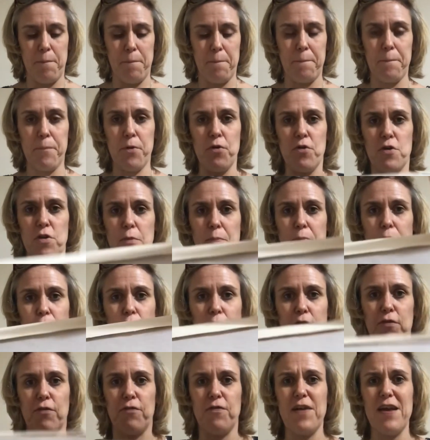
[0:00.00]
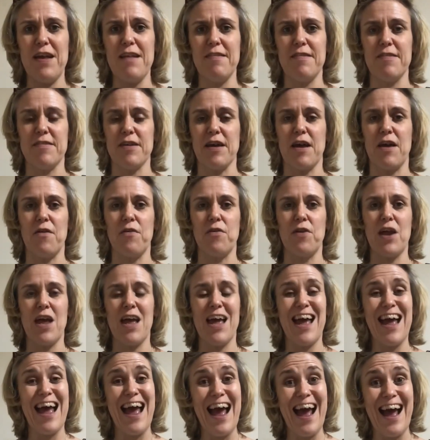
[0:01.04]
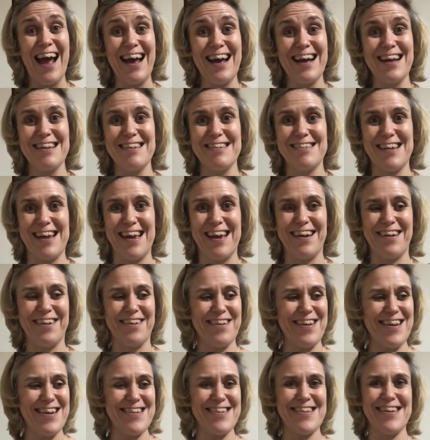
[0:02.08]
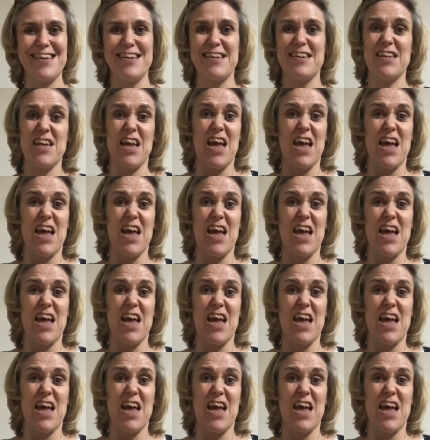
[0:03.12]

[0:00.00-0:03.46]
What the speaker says: put your box face down and decorate it,